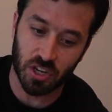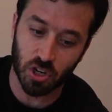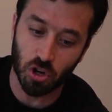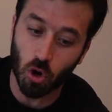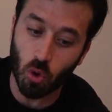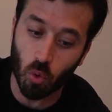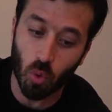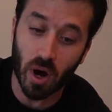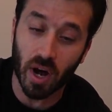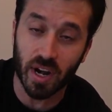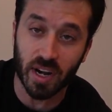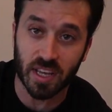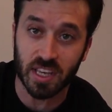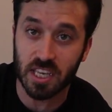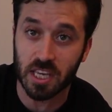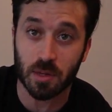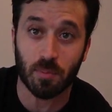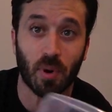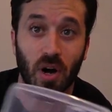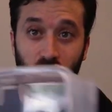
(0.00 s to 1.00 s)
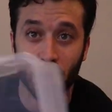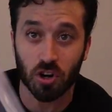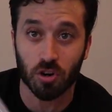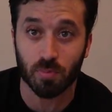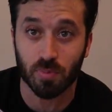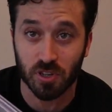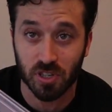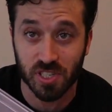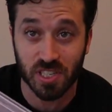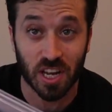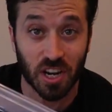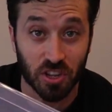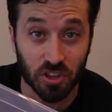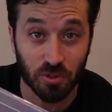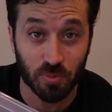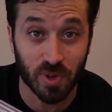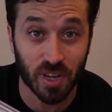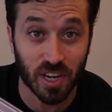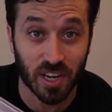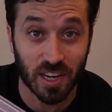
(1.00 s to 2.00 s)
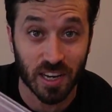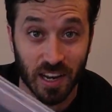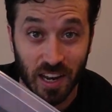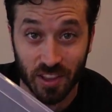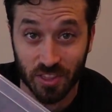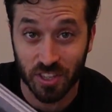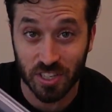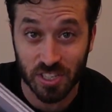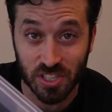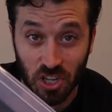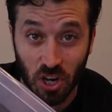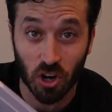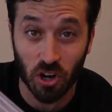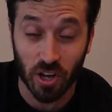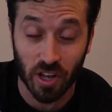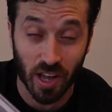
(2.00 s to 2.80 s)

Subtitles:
You don't want to keep 100% humidity at this